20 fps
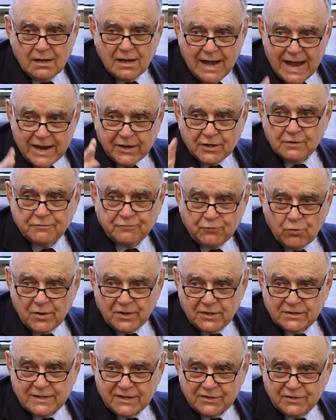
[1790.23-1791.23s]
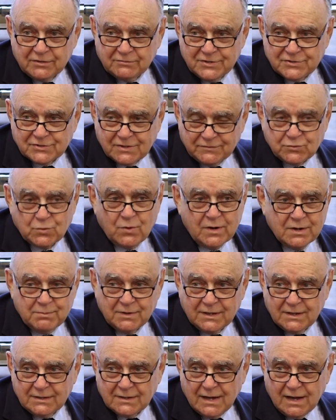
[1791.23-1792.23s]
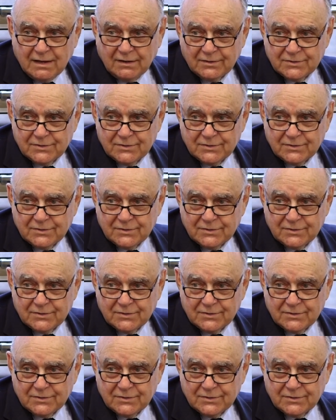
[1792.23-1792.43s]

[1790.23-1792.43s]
I could afford to take the risk of $20 million,